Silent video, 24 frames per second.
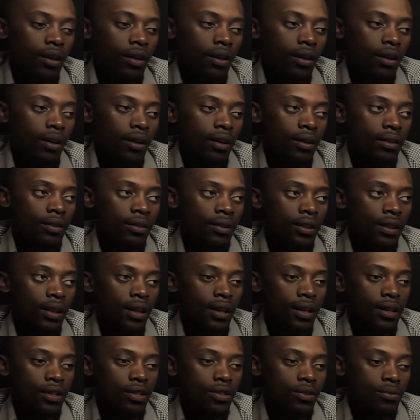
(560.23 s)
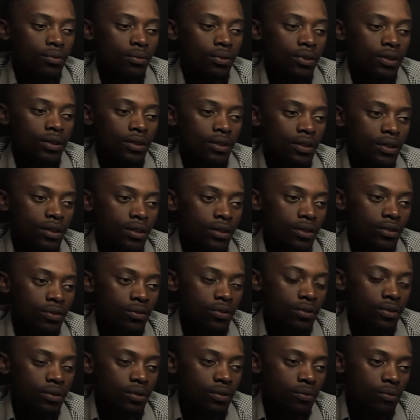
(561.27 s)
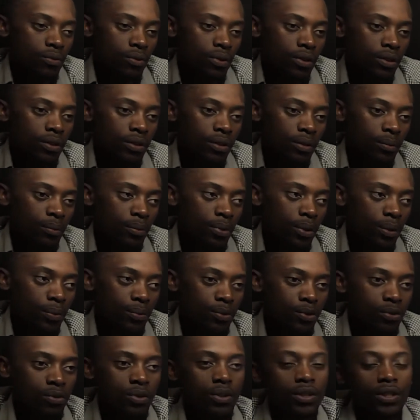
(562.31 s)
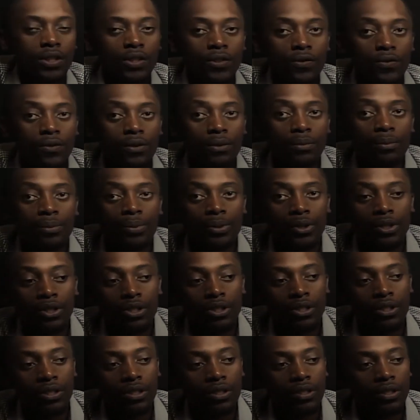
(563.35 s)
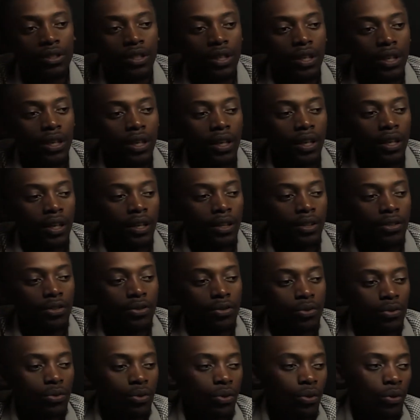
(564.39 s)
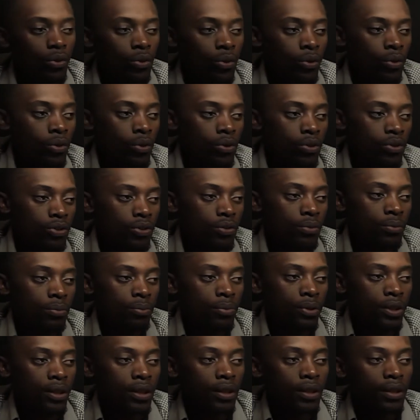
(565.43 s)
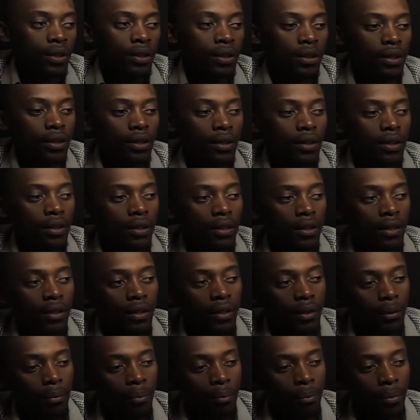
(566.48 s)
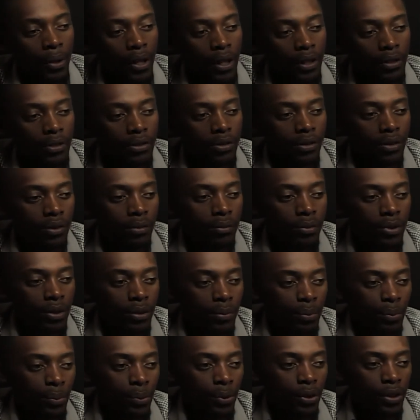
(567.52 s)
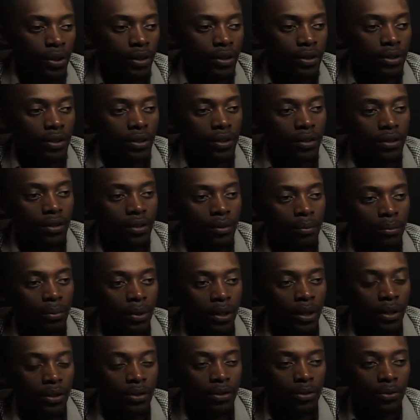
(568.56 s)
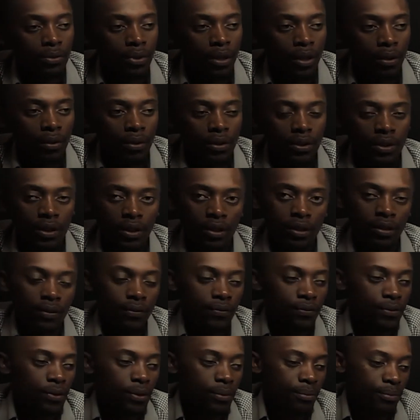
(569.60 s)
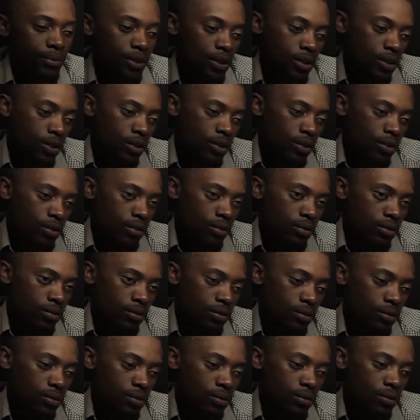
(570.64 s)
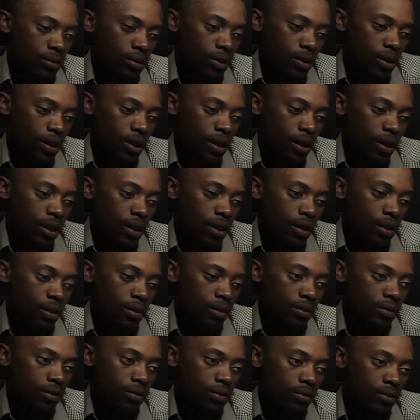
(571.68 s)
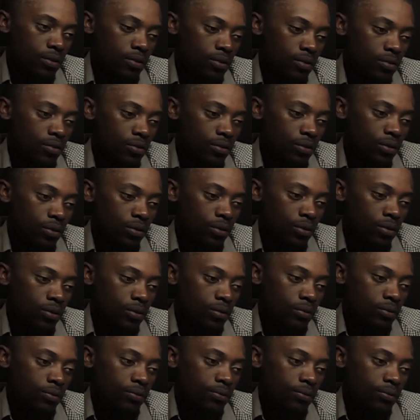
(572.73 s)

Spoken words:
And the last one is when the bob swings from position A to O to B, back to the midpoint, and then back to where we started from. So A to O